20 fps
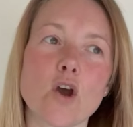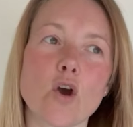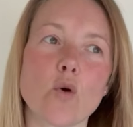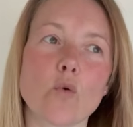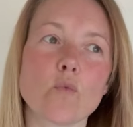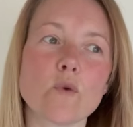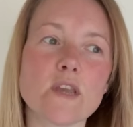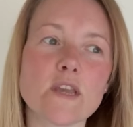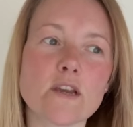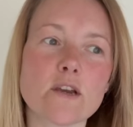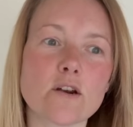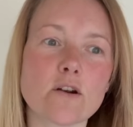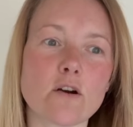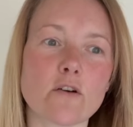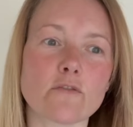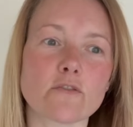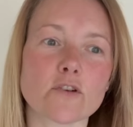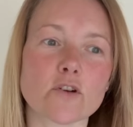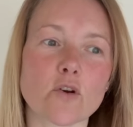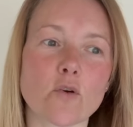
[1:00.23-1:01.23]
we can
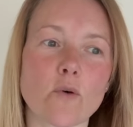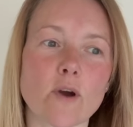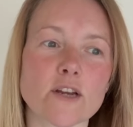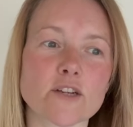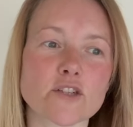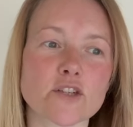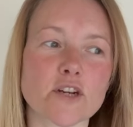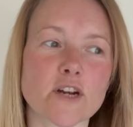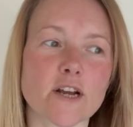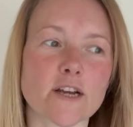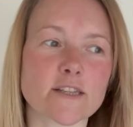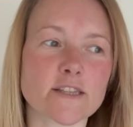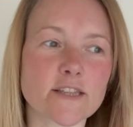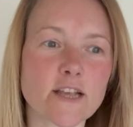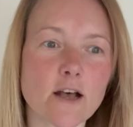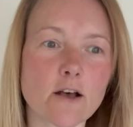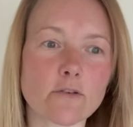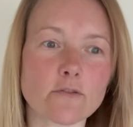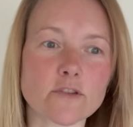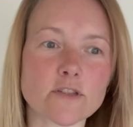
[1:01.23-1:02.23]
often question
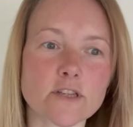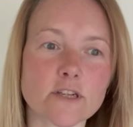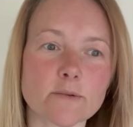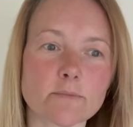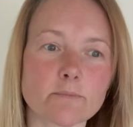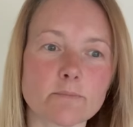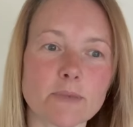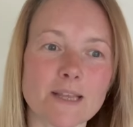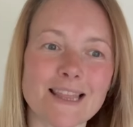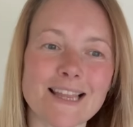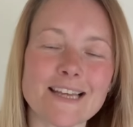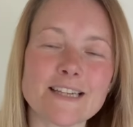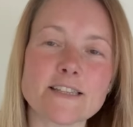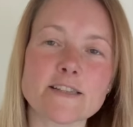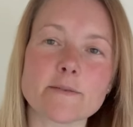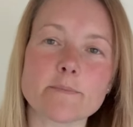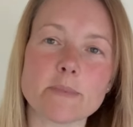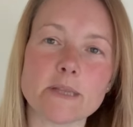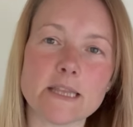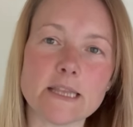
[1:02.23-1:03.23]
ourselves and be led
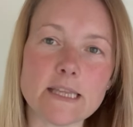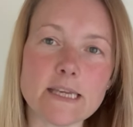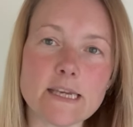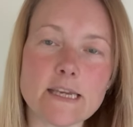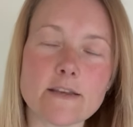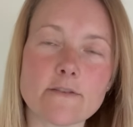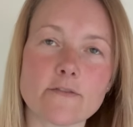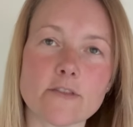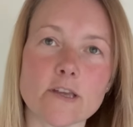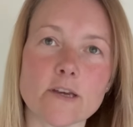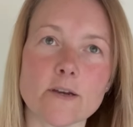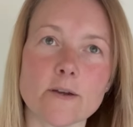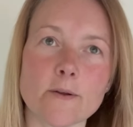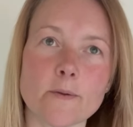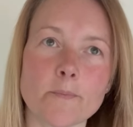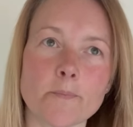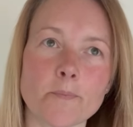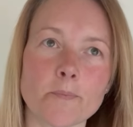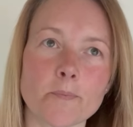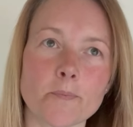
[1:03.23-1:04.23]
to believe that
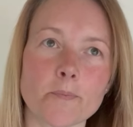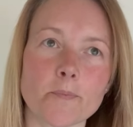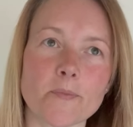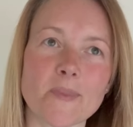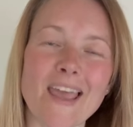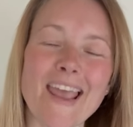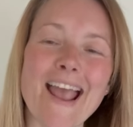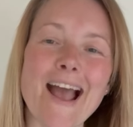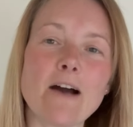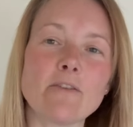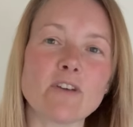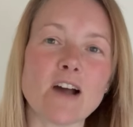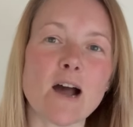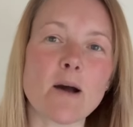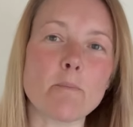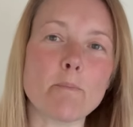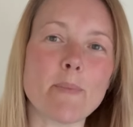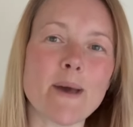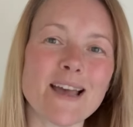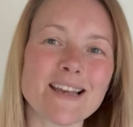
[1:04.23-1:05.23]
they have
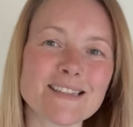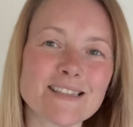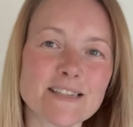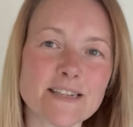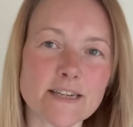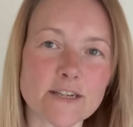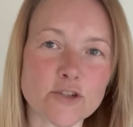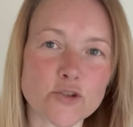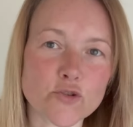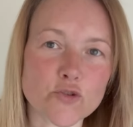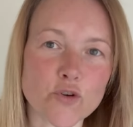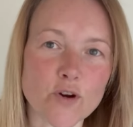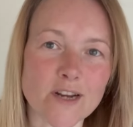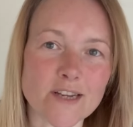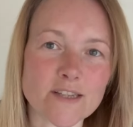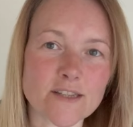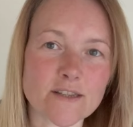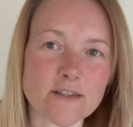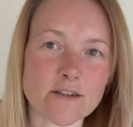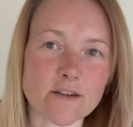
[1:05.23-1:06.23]
our best
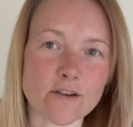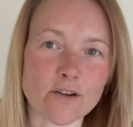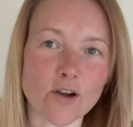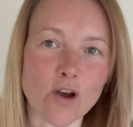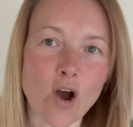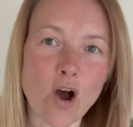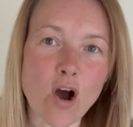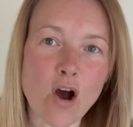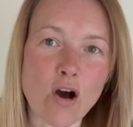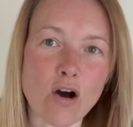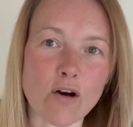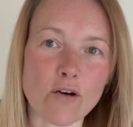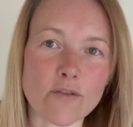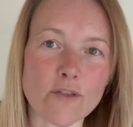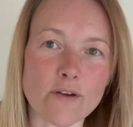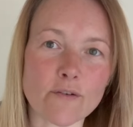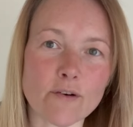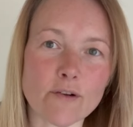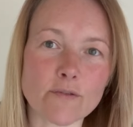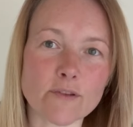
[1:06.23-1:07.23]
interest at heart.
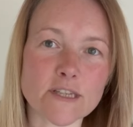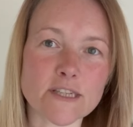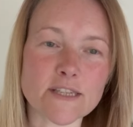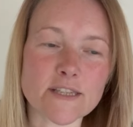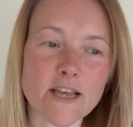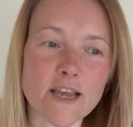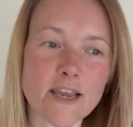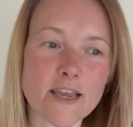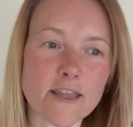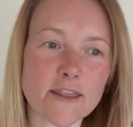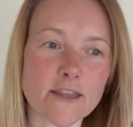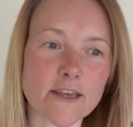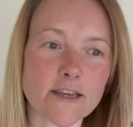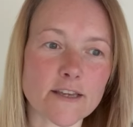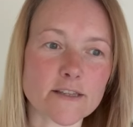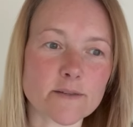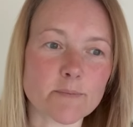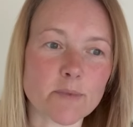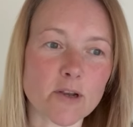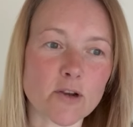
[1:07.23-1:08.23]
They're only saying
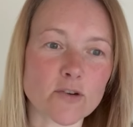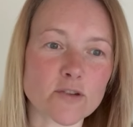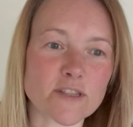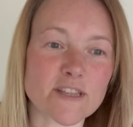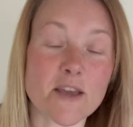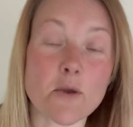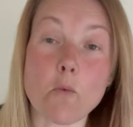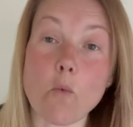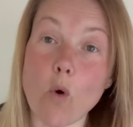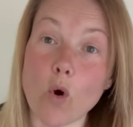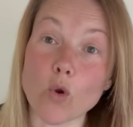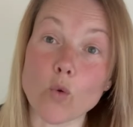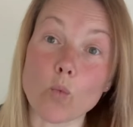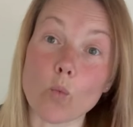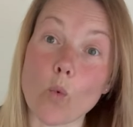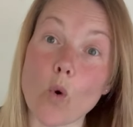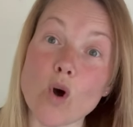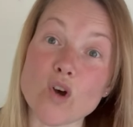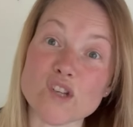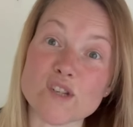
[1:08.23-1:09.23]
this because they want
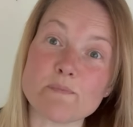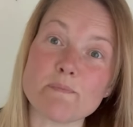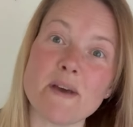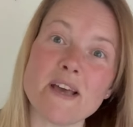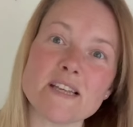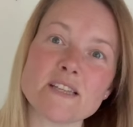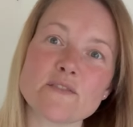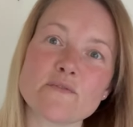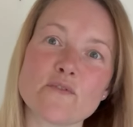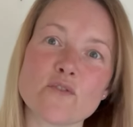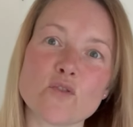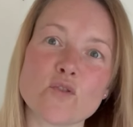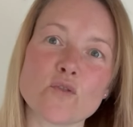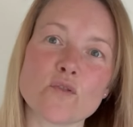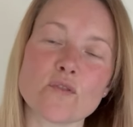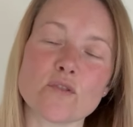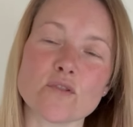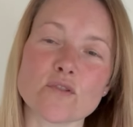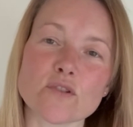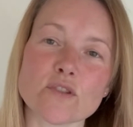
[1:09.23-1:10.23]
what's best
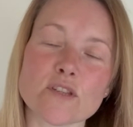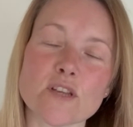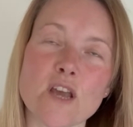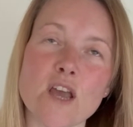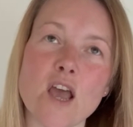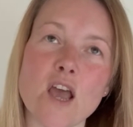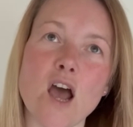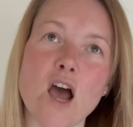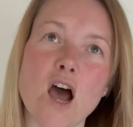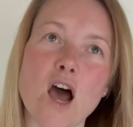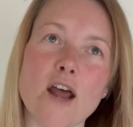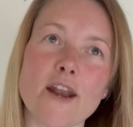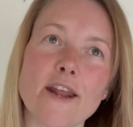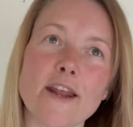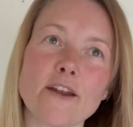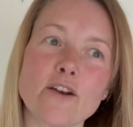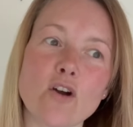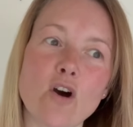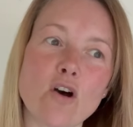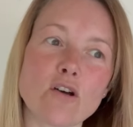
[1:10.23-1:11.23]
for us. And a
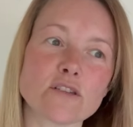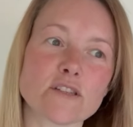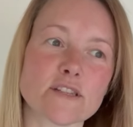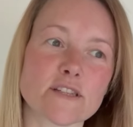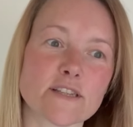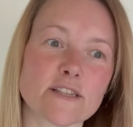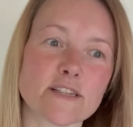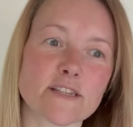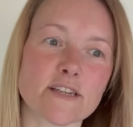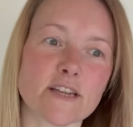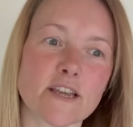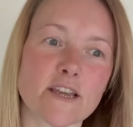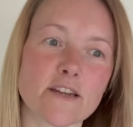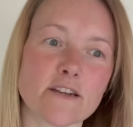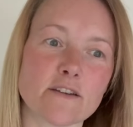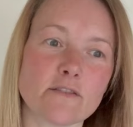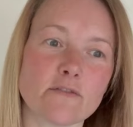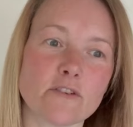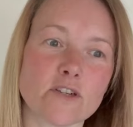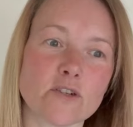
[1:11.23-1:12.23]
narcissistic
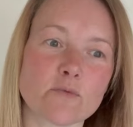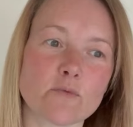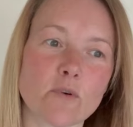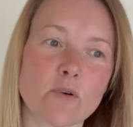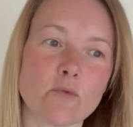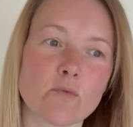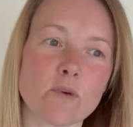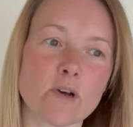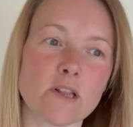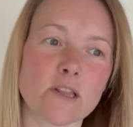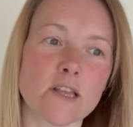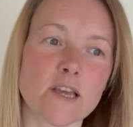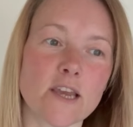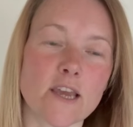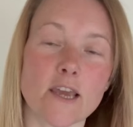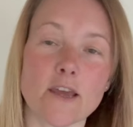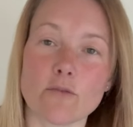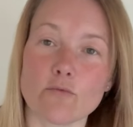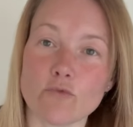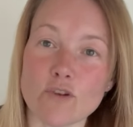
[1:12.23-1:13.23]
individual will
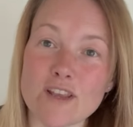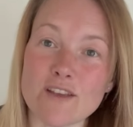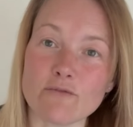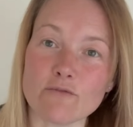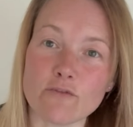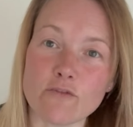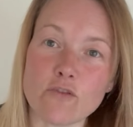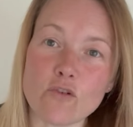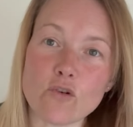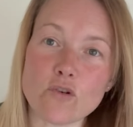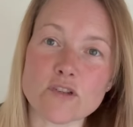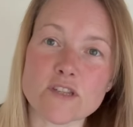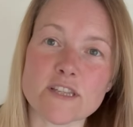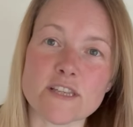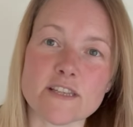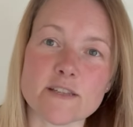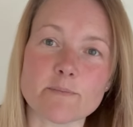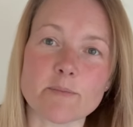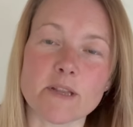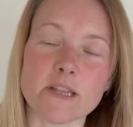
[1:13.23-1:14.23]
reinforce
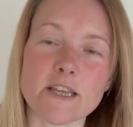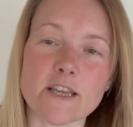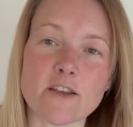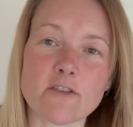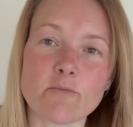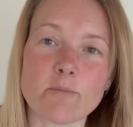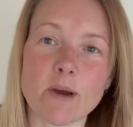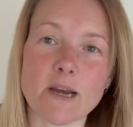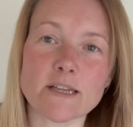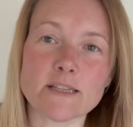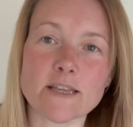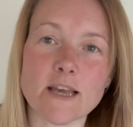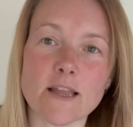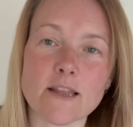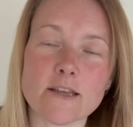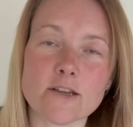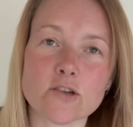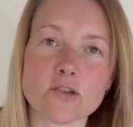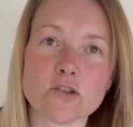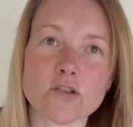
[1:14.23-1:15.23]
this belief by
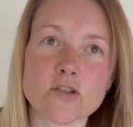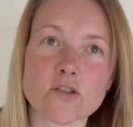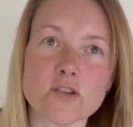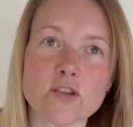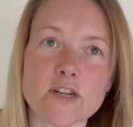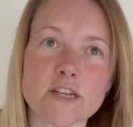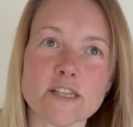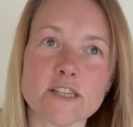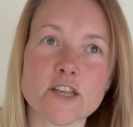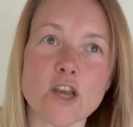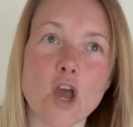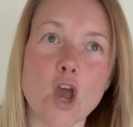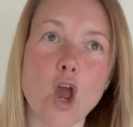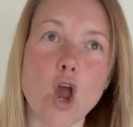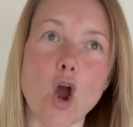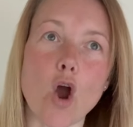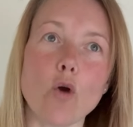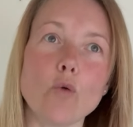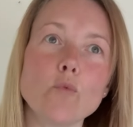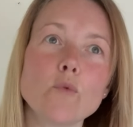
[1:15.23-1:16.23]
telling us that it's
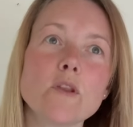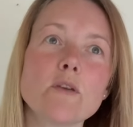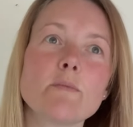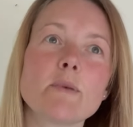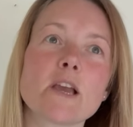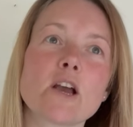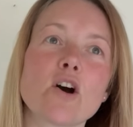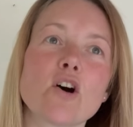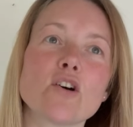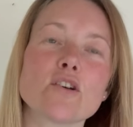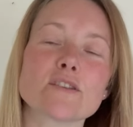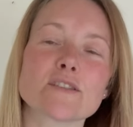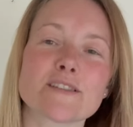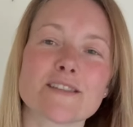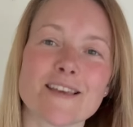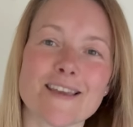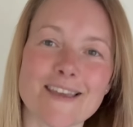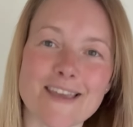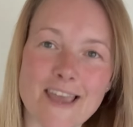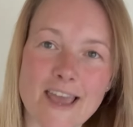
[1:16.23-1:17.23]
only because
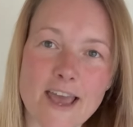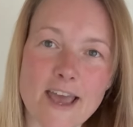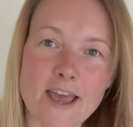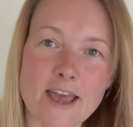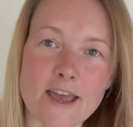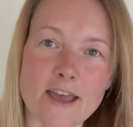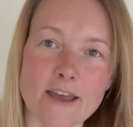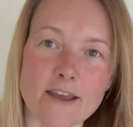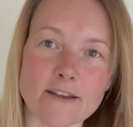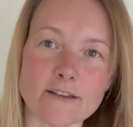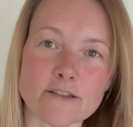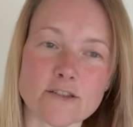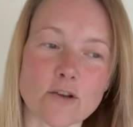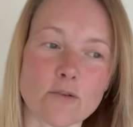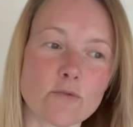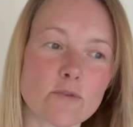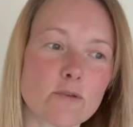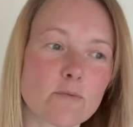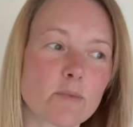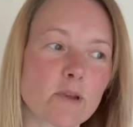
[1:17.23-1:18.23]
they care. It's
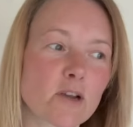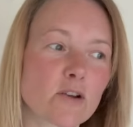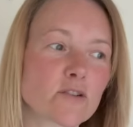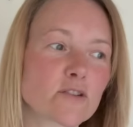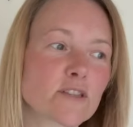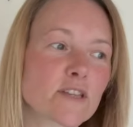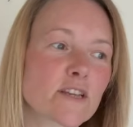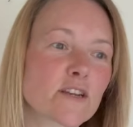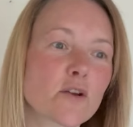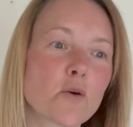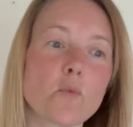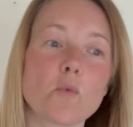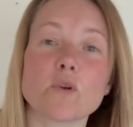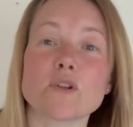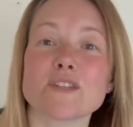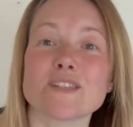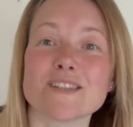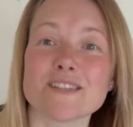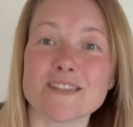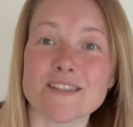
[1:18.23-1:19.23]
only because they don't
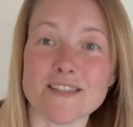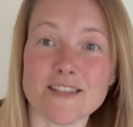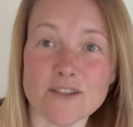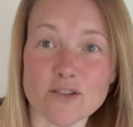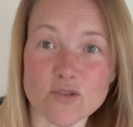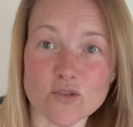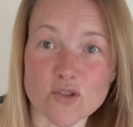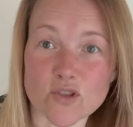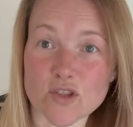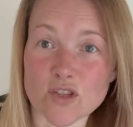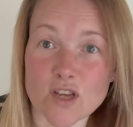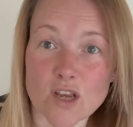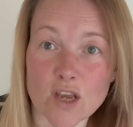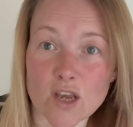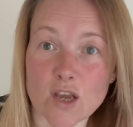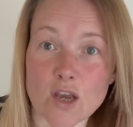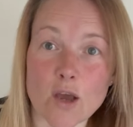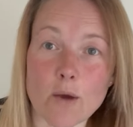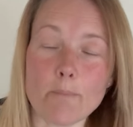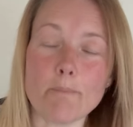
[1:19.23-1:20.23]
want to see us
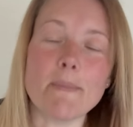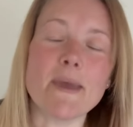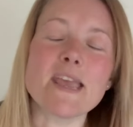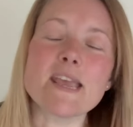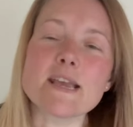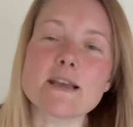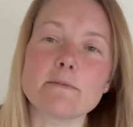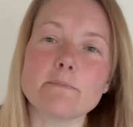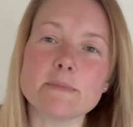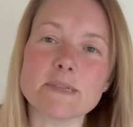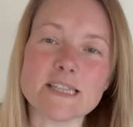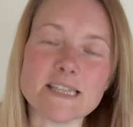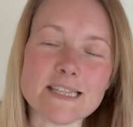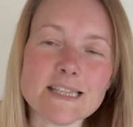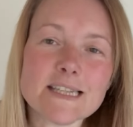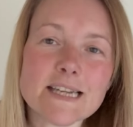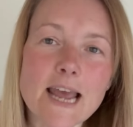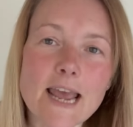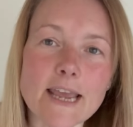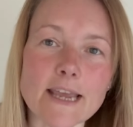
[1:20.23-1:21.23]
make a
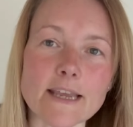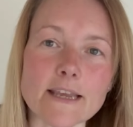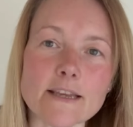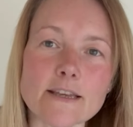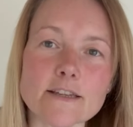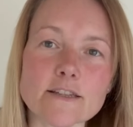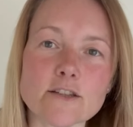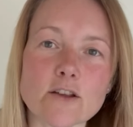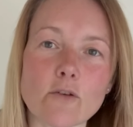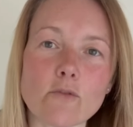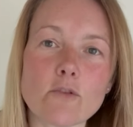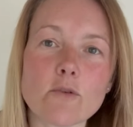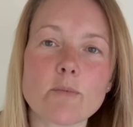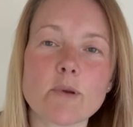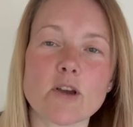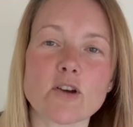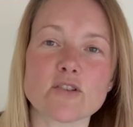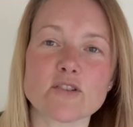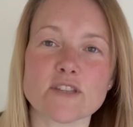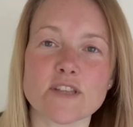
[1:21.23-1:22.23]
mistake. It's only
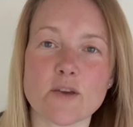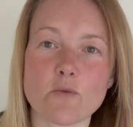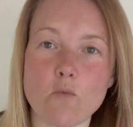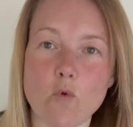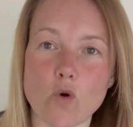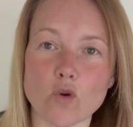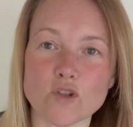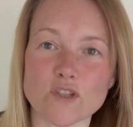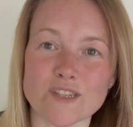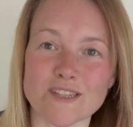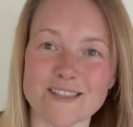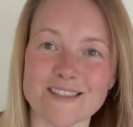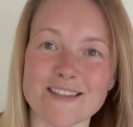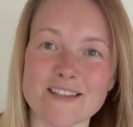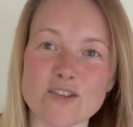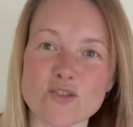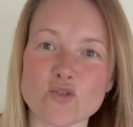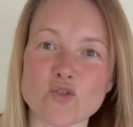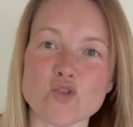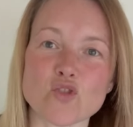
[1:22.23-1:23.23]
because they want to
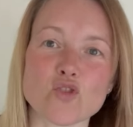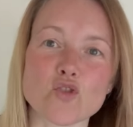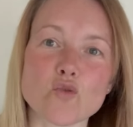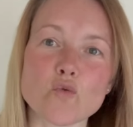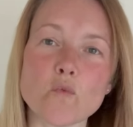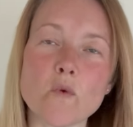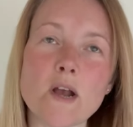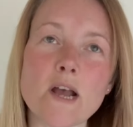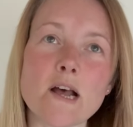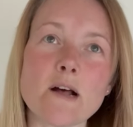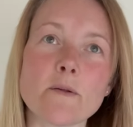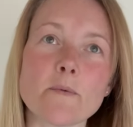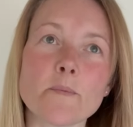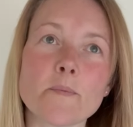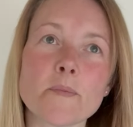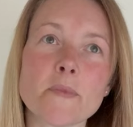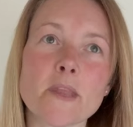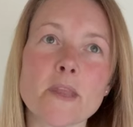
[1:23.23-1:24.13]
see us do well.